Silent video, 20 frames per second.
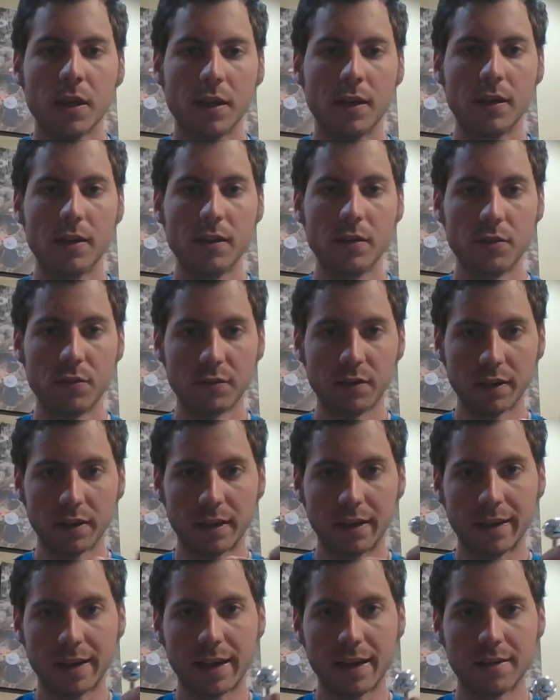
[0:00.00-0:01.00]
and there's a
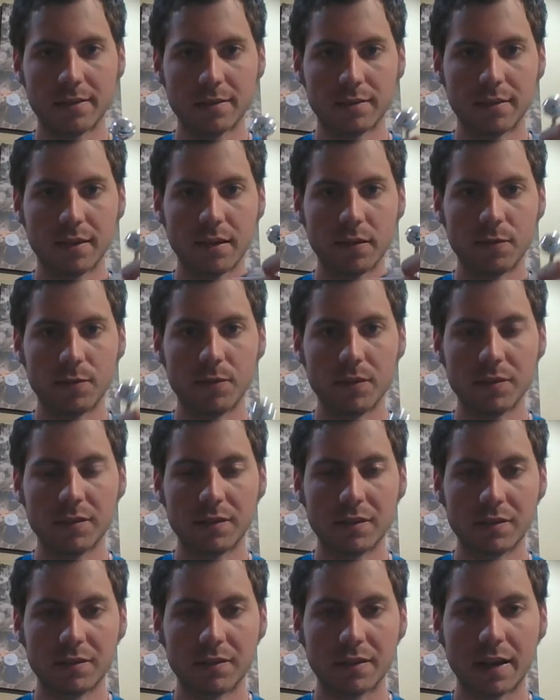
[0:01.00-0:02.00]
glass that fits
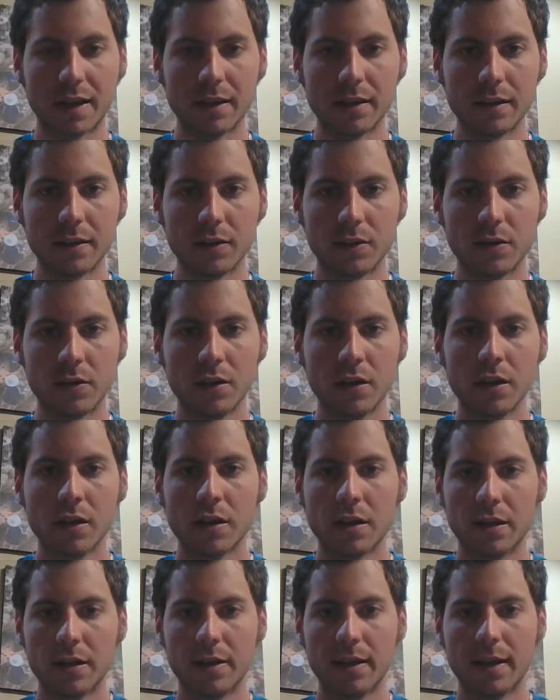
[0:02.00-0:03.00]
inside here
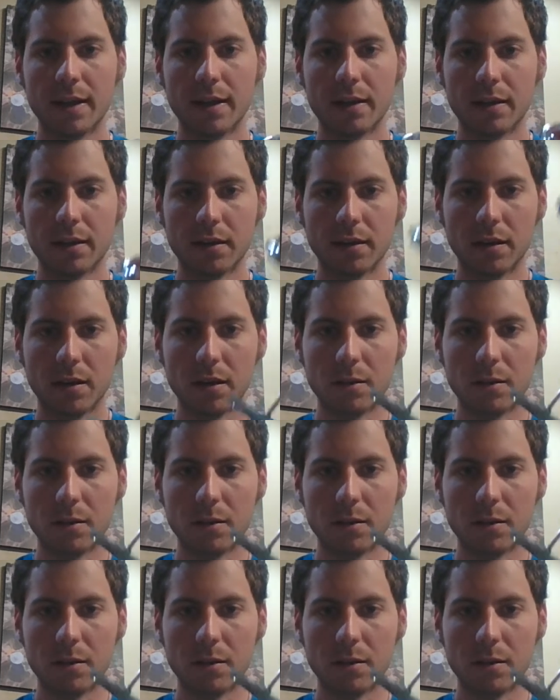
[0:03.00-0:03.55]
that